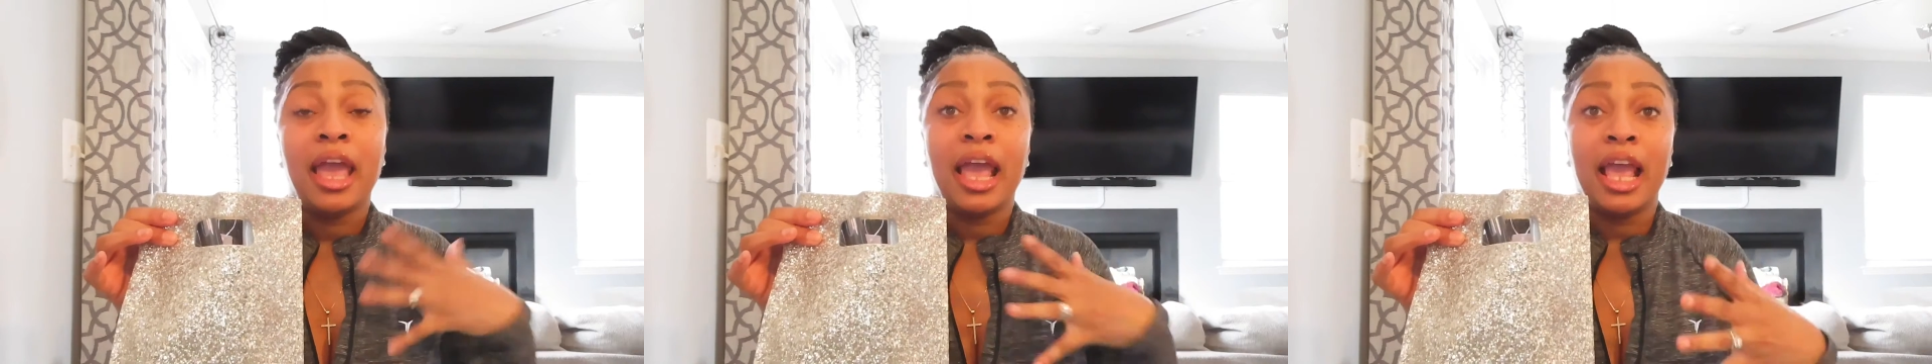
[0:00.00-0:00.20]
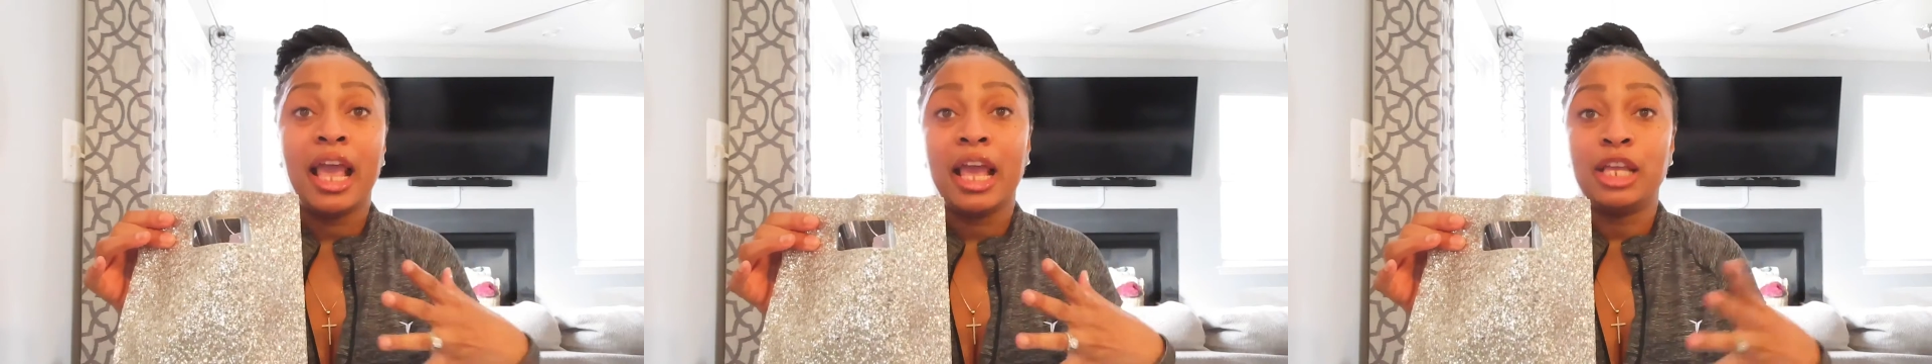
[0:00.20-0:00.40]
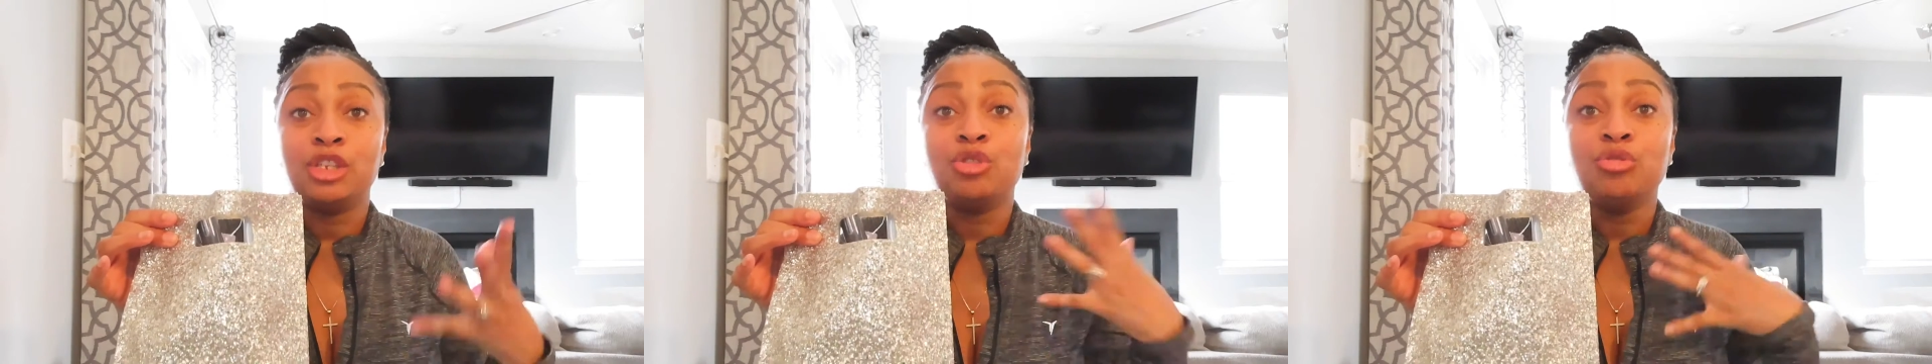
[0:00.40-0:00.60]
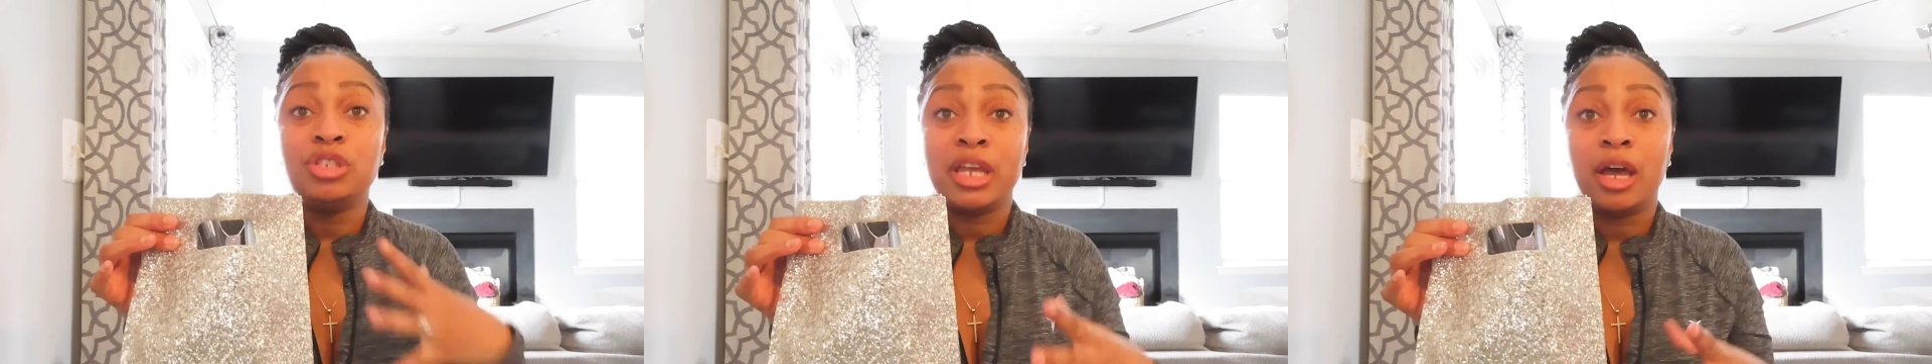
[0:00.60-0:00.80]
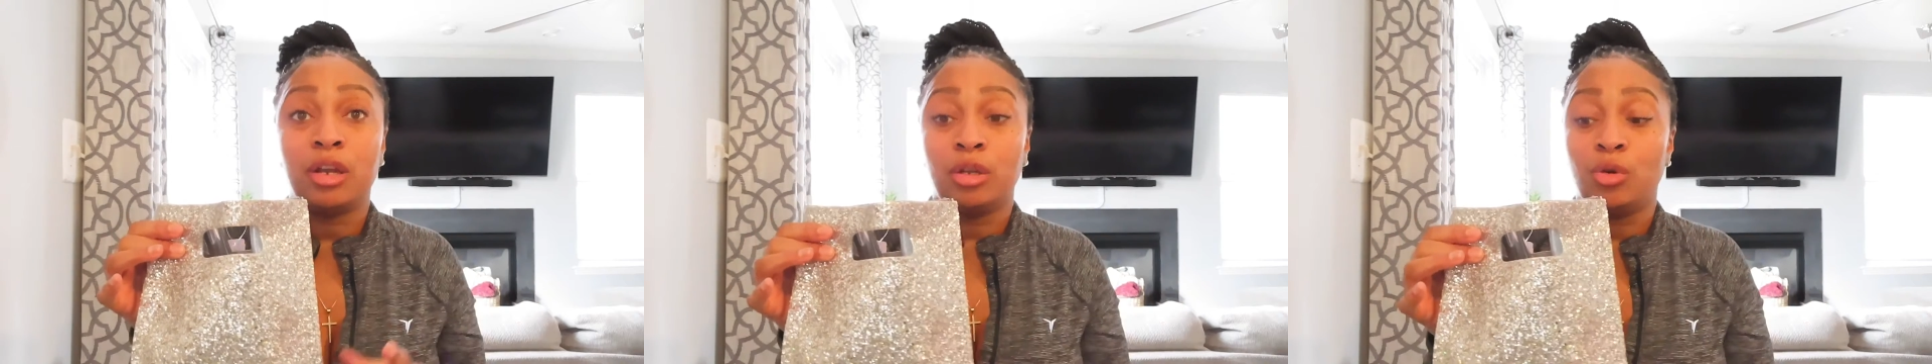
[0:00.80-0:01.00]
and you
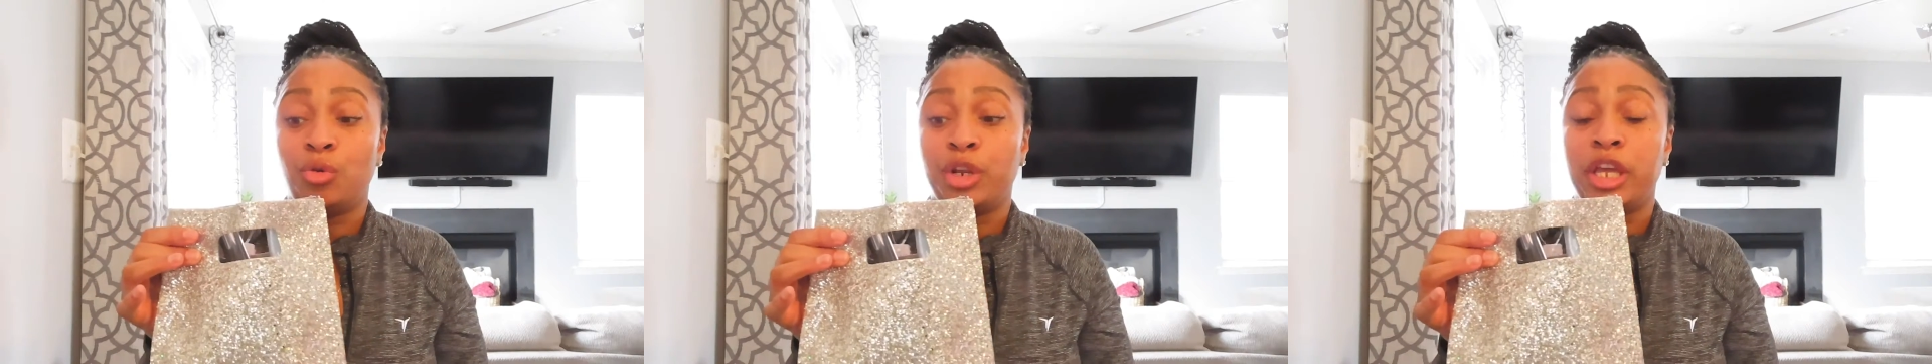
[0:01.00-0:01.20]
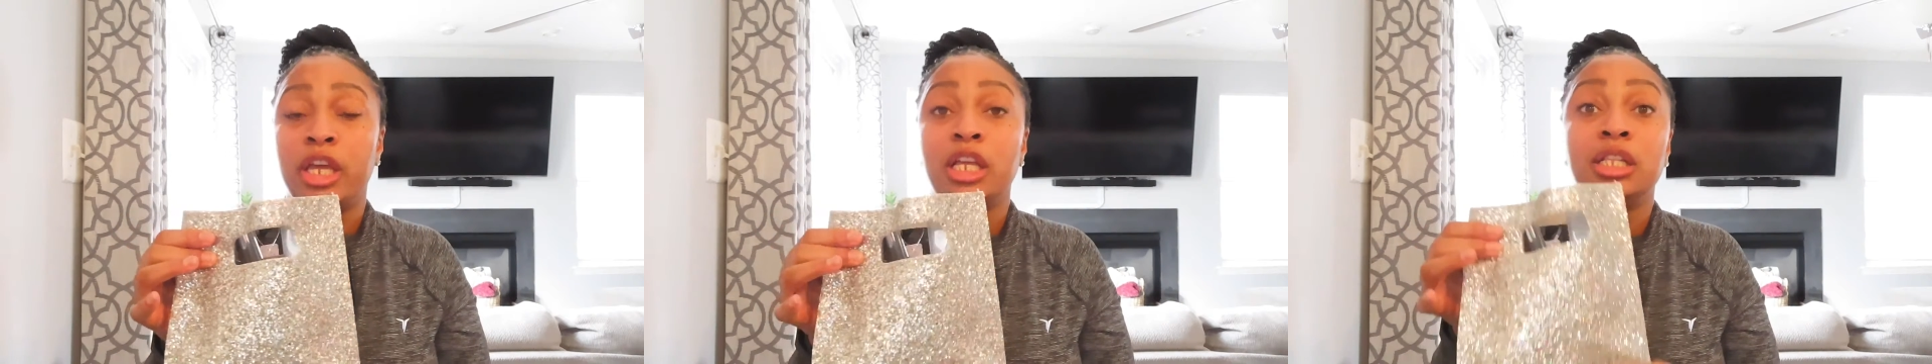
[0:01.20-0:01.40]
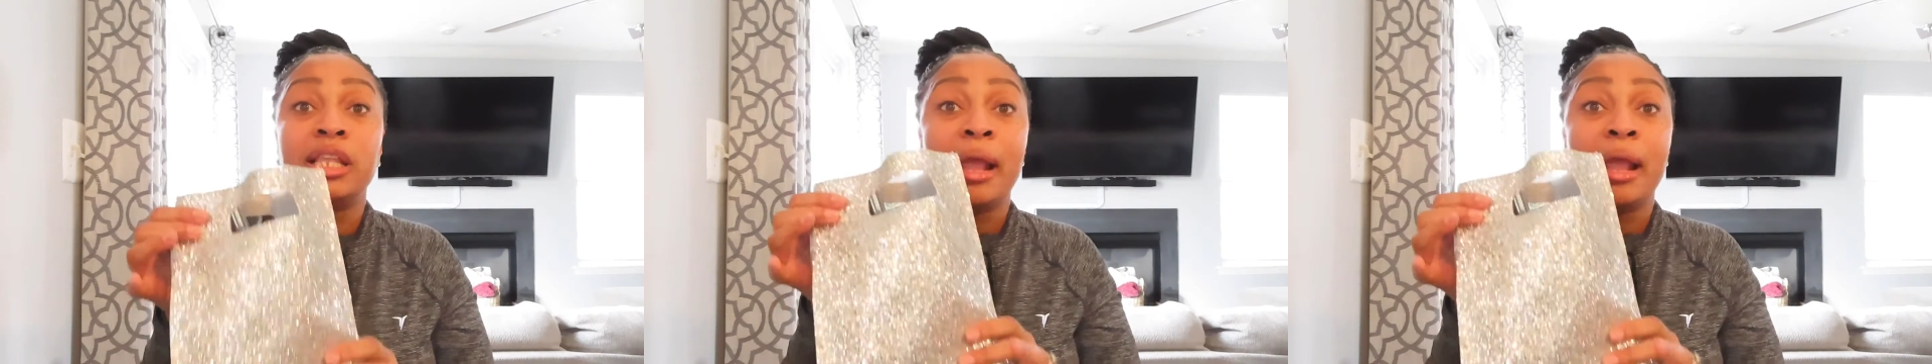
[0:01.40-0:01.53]
download it,